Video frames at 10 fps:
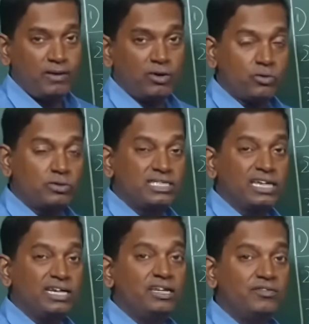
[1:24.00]
or
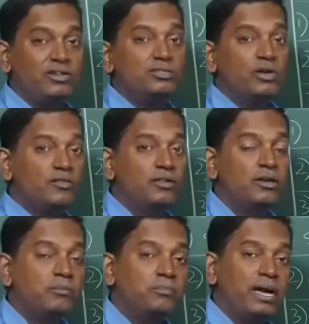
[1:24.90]
cosecant inverse of
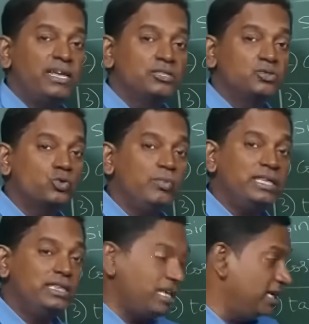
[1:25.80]
minus 2 by
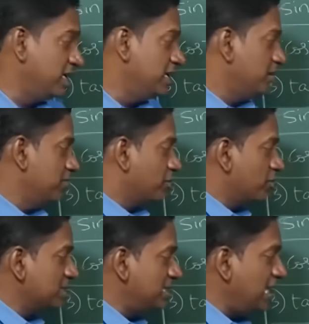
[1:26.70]
3
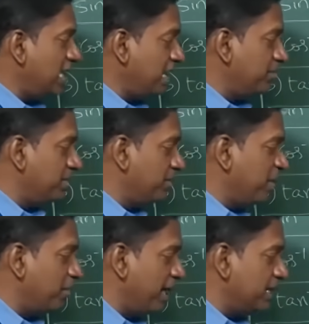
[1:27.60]
because they lie
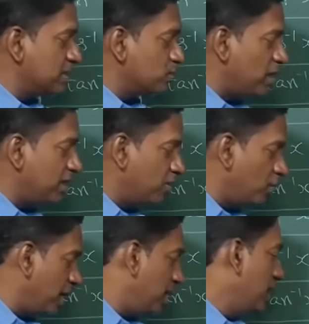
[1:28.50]
between minus 1 and
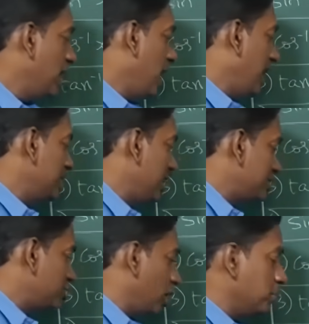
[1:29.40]
1, and
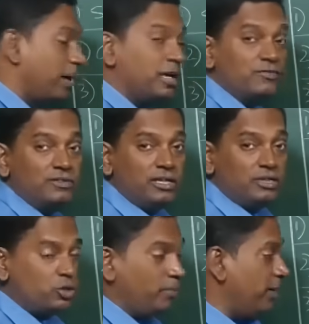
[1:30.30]
that's not part of the
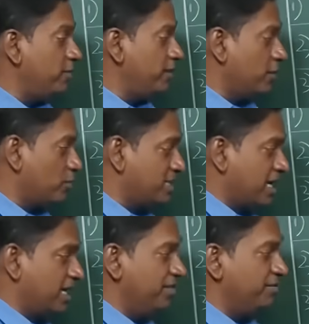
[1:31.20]
domain of the
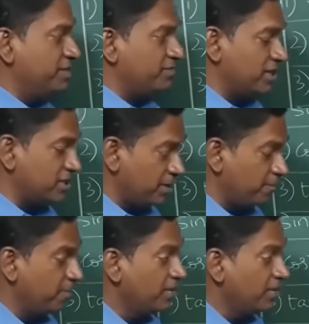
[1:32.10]
cosecant inverse function.